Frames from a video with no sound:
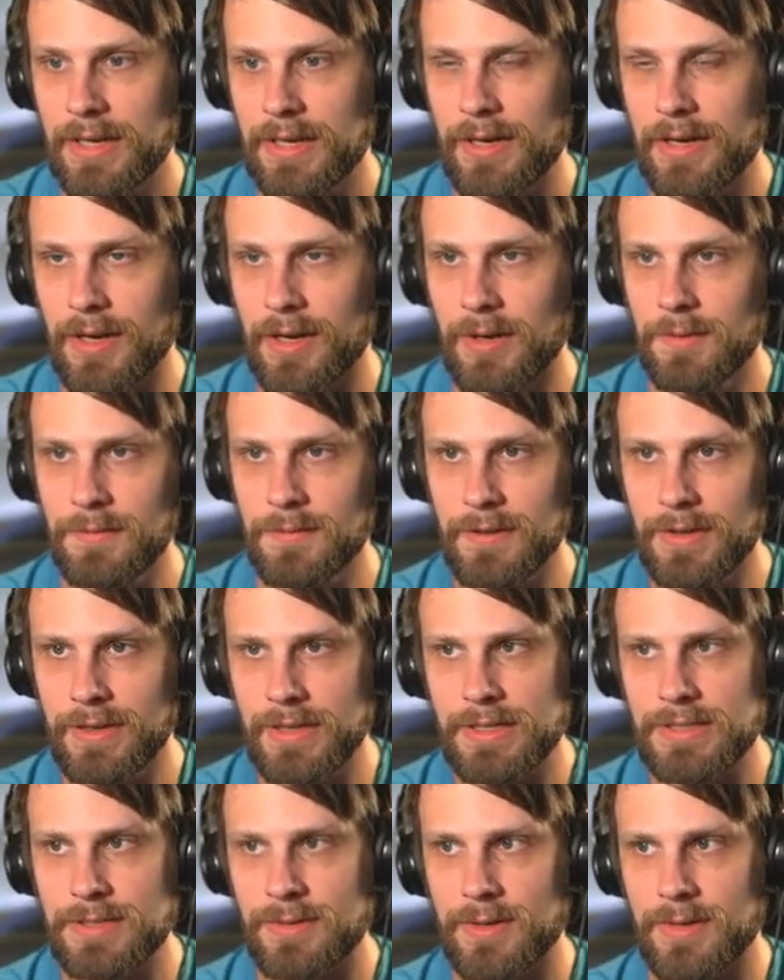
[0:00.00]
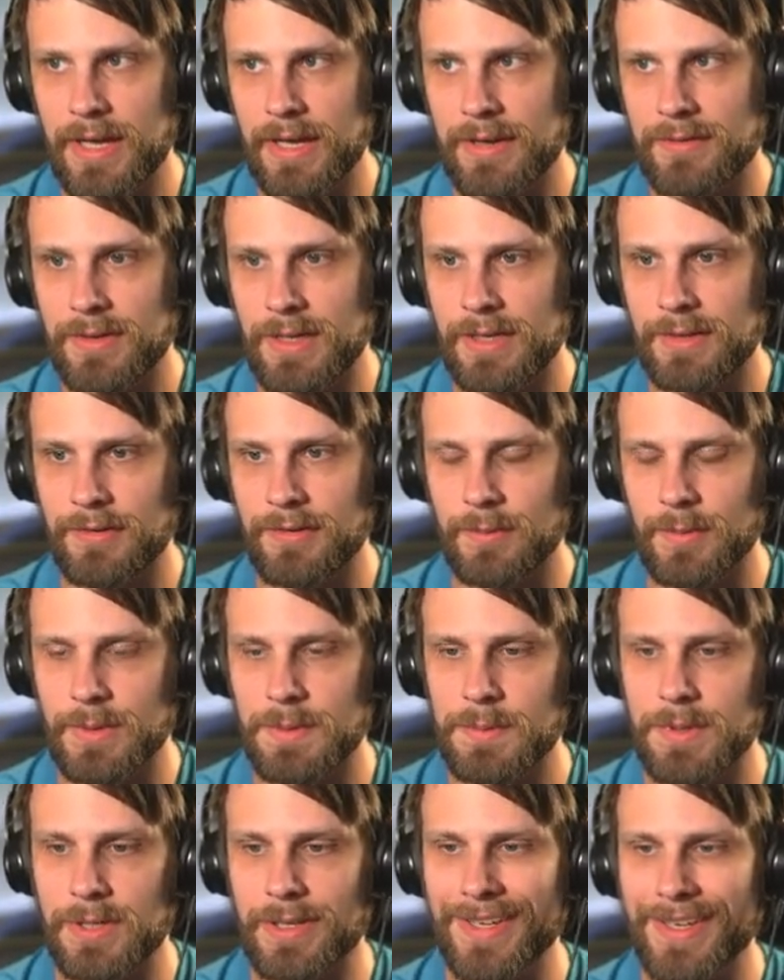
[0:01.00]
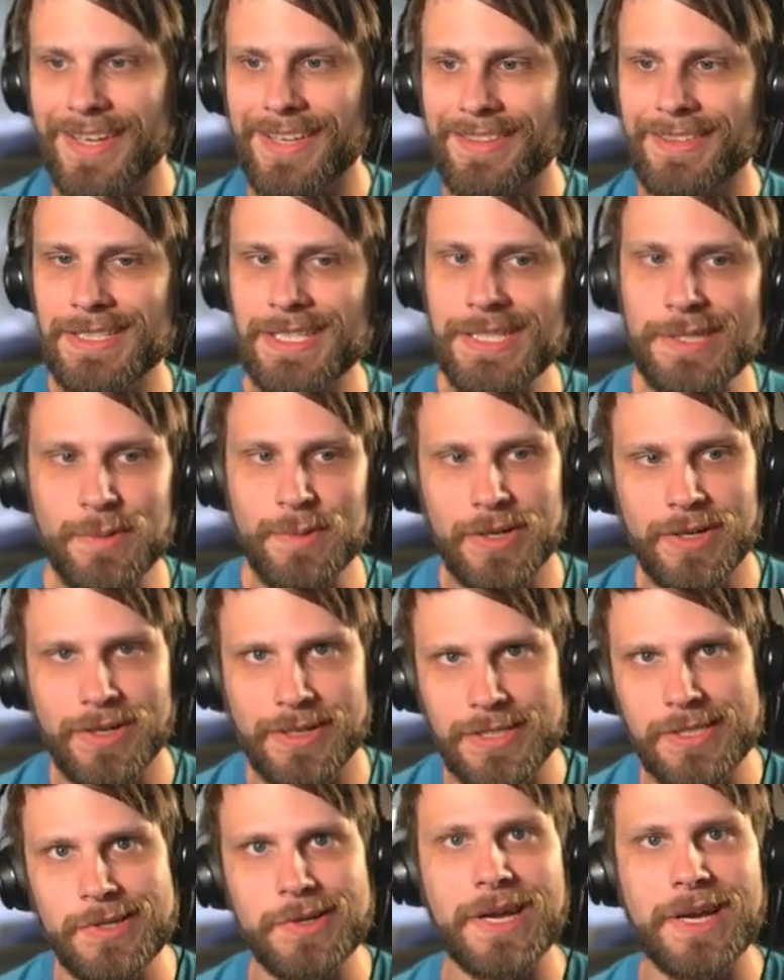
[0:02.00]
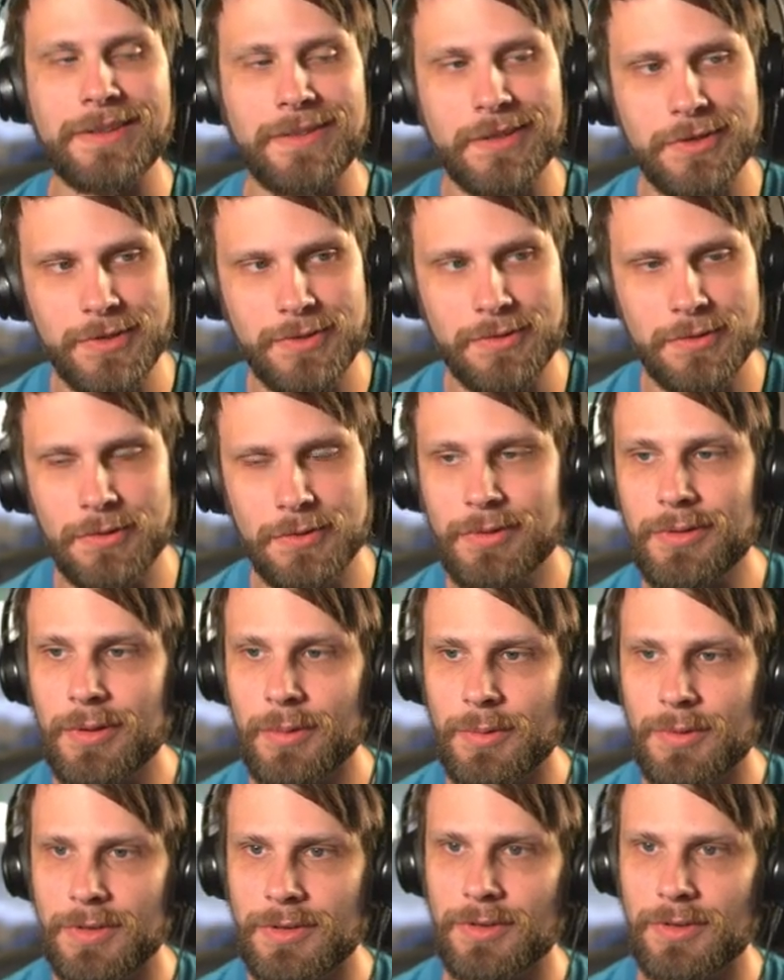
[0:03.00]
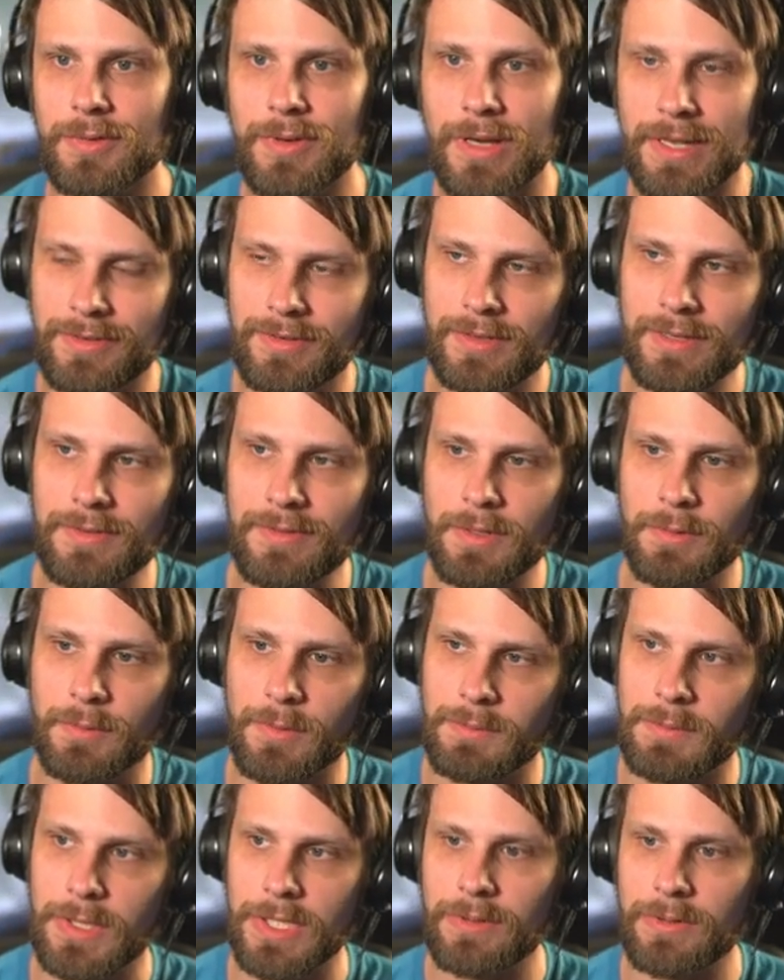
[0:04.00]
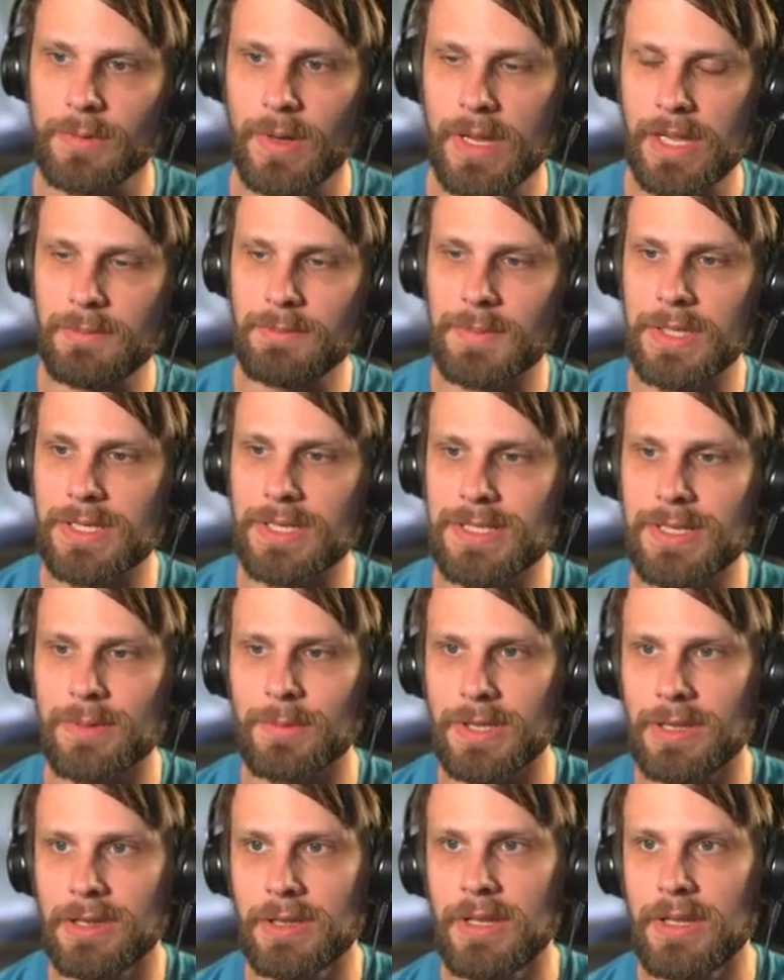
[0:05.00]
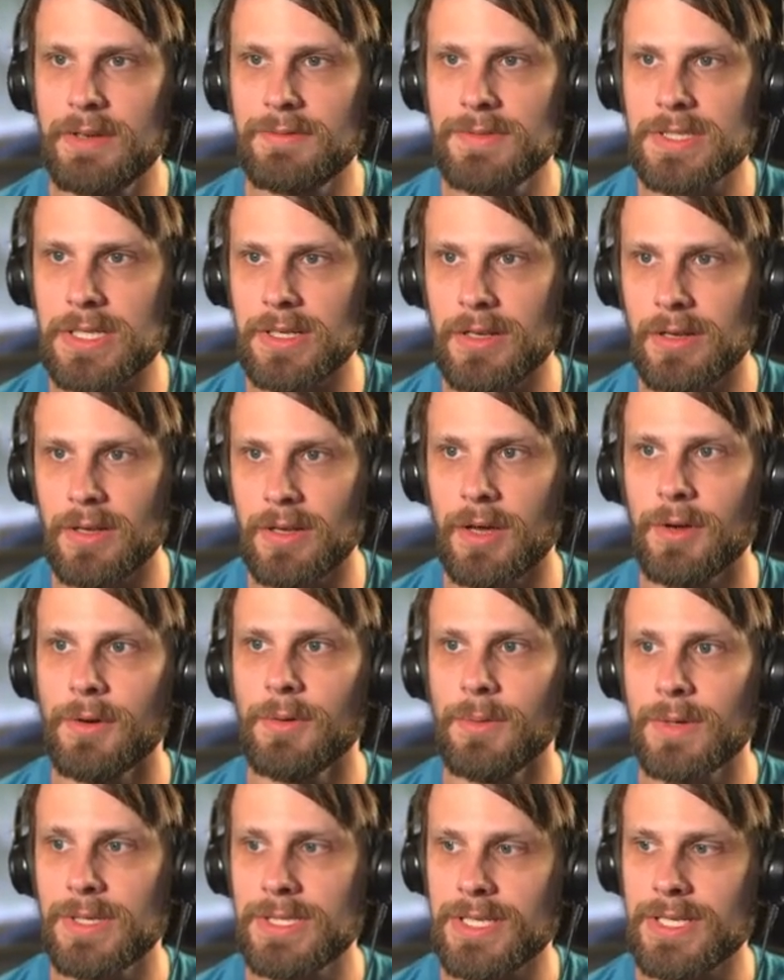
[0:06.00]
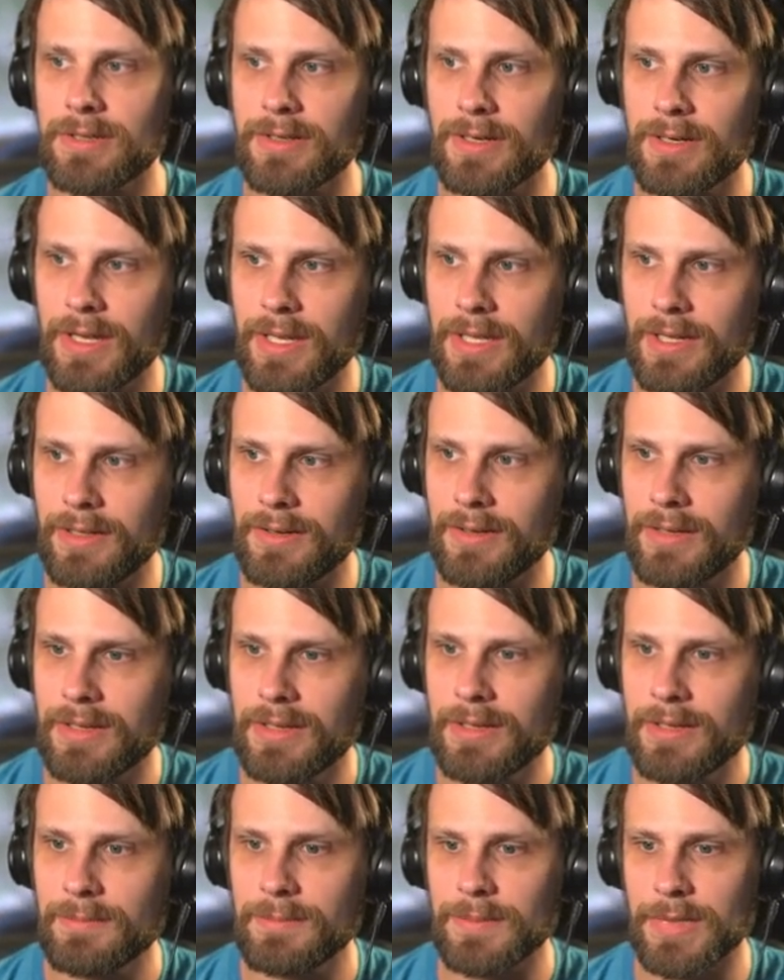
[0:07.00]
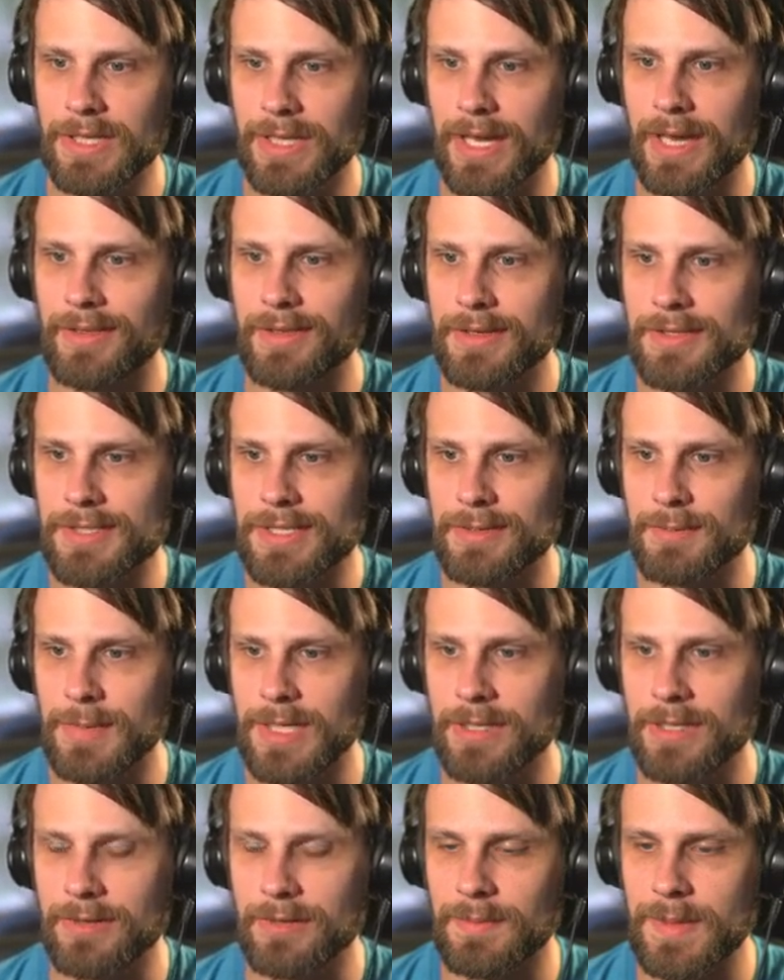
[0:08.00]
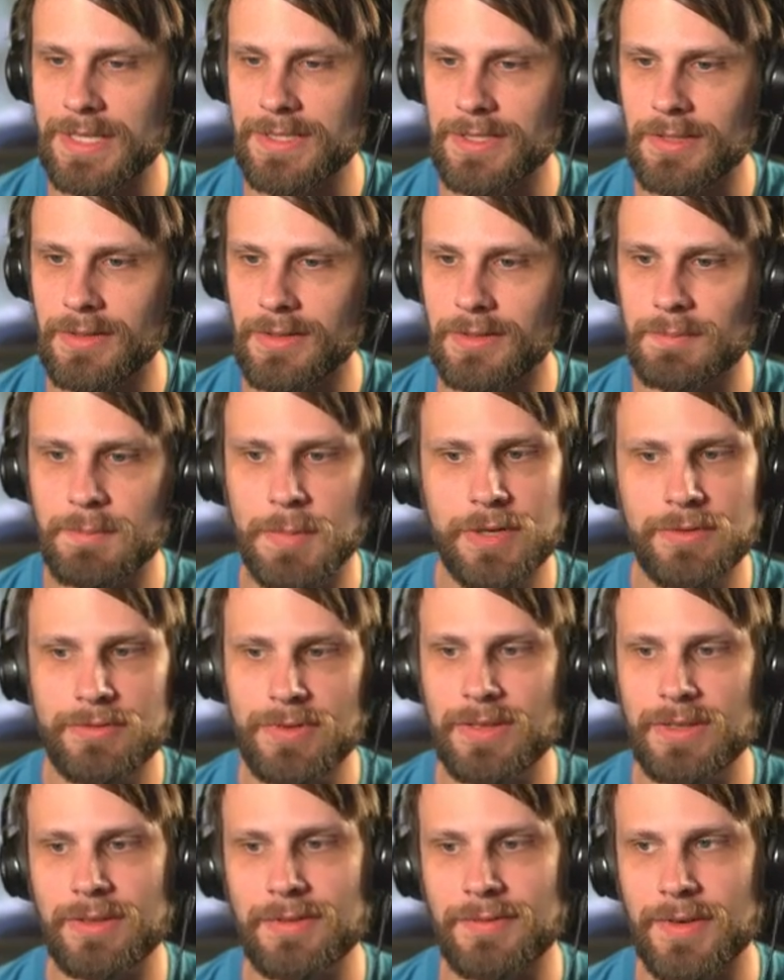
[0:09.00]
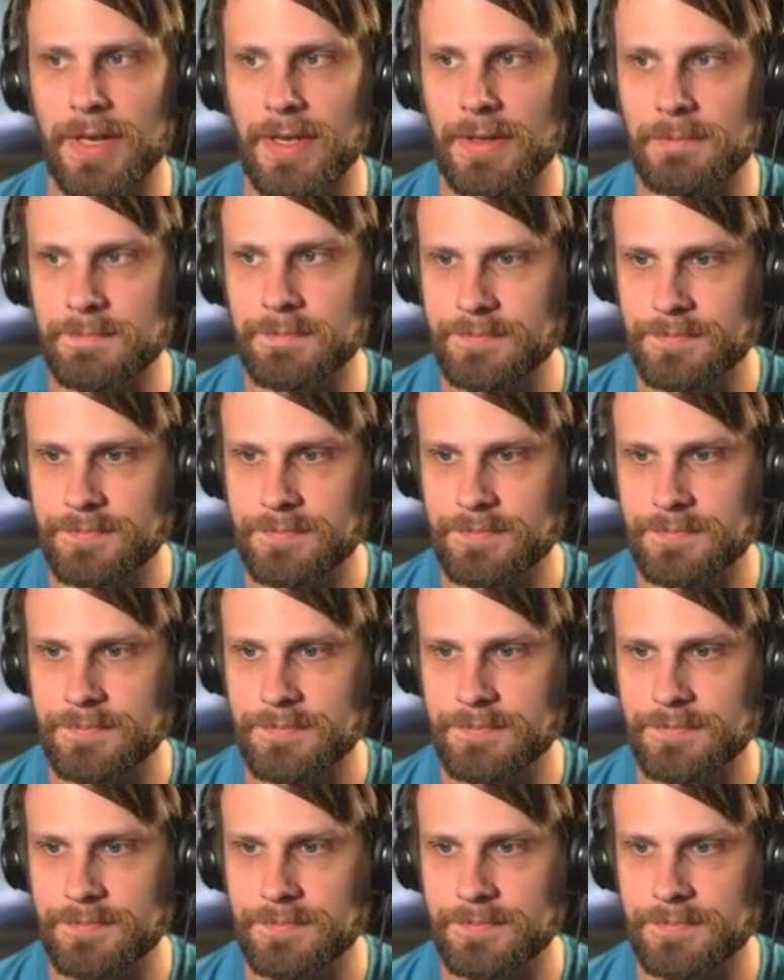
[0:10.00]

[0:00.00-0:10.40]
Hopefully they don't have a sweeper. Again, this is where an Extract the Truth or Duress even would be great because I would love to know what's in their hand. But yeah, there's the Meat Hook Massacre. Perfectly fine.